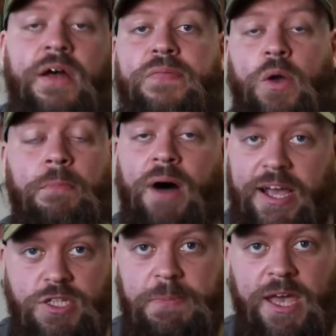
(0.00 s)
Now, in my
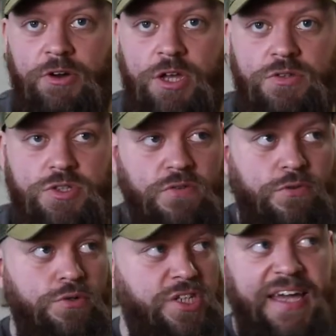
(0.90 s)
experience of
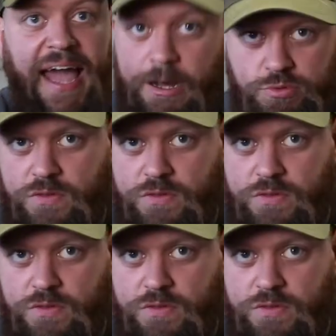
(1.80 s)
losing count